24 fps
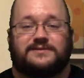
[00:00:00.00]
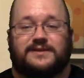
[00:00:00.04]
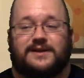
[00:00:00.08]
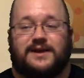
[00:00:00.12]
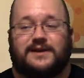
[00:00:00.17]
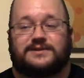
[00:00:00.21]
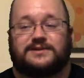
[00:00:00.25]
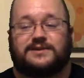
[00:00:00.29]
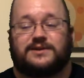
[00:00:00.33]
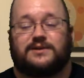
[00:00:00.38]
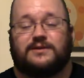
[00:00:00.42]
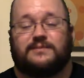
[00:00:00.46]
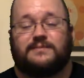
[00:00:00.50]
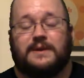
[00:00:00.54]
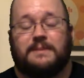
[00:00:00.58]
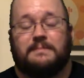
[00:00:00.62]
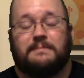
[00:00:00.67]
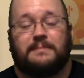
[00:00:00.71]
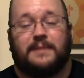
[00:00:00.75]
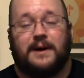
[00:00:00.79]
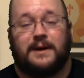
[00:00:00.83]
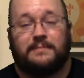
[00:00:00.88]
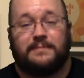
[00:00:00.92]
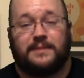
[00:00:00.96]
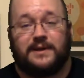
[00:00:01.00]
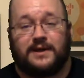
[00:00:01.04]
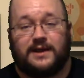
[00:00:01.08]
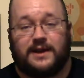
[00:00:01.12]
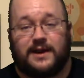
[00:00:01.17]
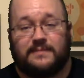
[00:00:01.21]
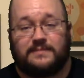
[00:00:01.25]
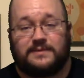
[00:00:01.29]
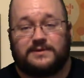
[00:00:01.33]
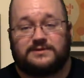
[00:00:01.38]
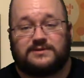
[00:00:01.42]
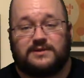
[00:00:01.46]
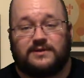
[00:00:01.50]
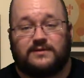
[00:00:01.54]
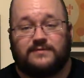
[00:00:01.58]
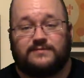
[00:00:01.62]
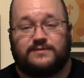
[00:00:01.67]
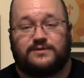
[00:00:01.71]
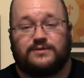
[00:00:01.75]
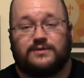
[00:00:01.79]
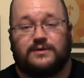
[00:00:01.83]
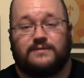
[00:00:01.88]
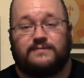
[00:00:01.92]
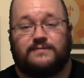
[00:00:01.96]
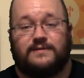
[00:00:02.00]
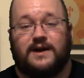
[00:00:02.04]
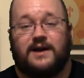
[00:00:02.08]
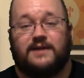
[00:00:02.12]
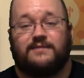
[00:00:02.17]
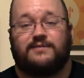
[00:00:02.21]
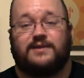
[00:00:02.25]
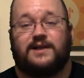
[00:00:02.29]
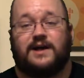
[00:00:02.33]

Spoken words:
They're actually going to be bumping an episode of 205